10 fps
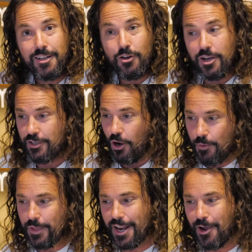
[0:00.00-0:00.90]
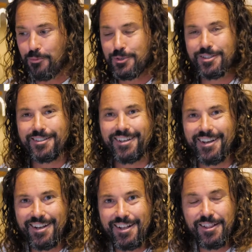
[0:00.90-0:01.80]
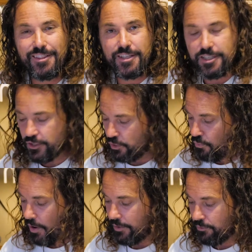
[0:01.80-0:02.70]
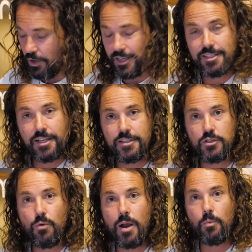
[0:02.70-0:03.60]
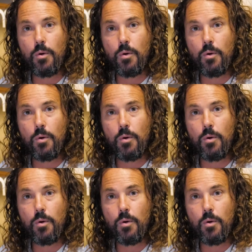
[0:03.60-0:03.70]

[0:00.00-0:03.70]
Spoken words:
Guys, I hope that helps. This is a great, like I said, this is a great